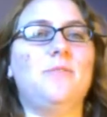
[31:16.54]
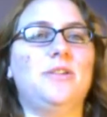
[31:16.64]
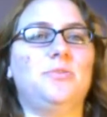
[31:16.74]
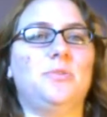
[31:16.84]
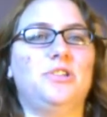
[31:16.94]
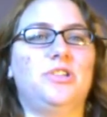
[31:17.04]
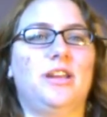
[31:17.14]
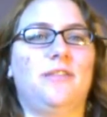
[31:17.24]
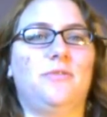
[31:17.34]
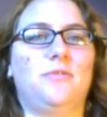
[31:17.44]
I very much
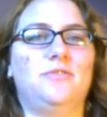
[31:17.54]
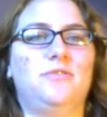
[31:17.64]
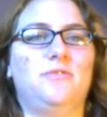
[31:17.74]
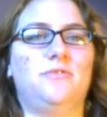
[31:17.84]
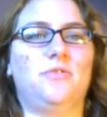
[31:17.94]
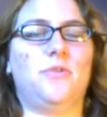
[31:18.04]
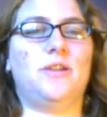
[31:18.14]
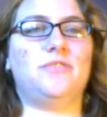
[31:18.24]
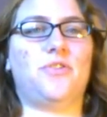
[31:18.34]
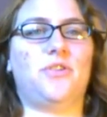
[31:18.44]
appreciate everyone
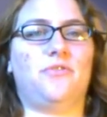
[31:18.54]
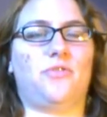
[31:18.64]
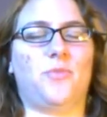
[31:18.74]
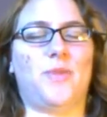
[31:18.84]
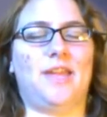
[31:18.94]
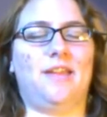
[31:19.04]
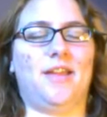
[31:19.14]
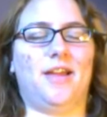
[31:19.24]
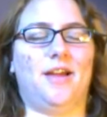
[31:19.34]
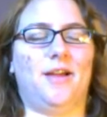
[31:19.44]
who has voted for
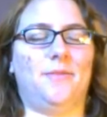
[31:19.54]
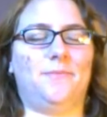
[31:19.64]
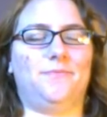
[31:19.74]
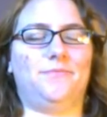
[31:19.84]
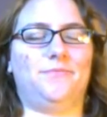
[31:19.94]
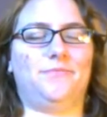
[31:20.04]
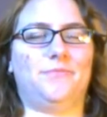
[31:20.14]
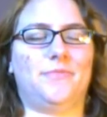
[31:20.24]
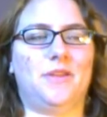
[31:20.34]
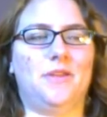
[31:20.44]
me.
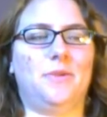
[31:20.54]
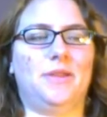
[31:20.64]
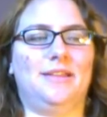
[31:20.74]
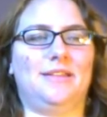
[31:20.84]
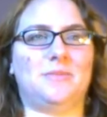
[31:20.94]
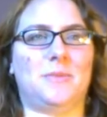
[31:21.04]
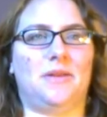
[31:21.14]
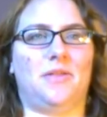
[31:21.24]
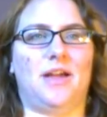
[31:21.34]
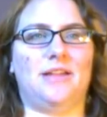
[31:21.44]
It really
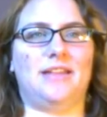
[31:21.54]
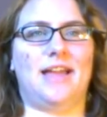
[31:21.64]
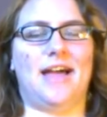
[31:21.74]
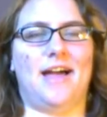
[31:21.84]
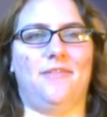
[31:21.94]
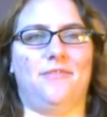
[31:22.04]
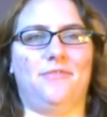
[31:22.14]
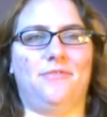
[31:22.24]
does mean a lot